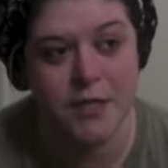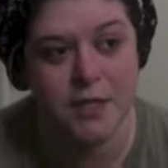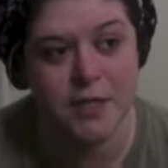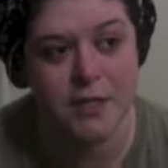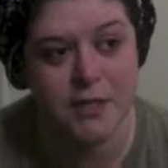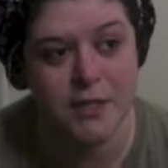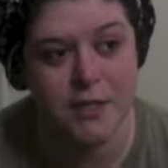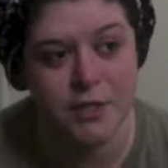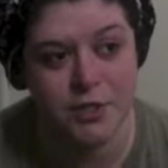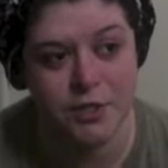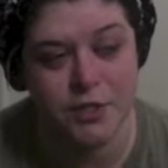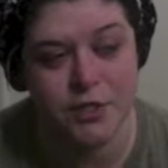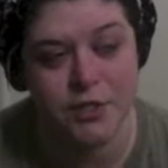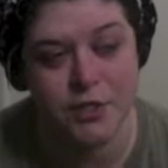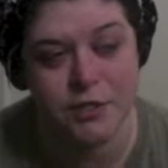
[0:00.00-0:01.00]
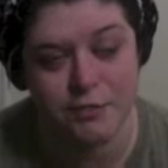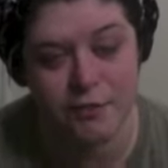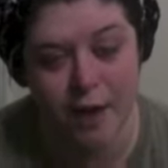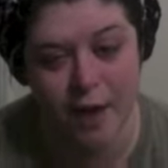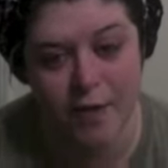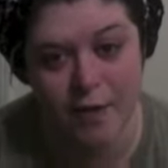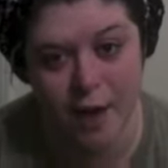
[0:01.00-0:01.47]
He said it's usually
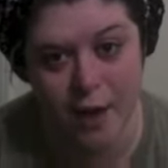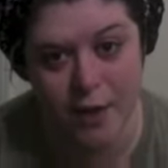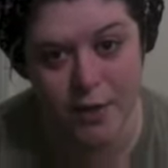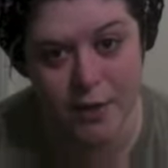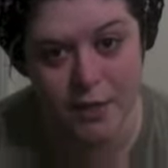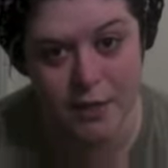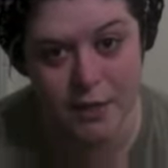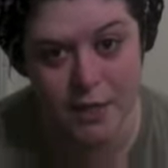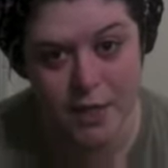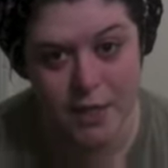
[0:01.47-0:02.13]
5 hours.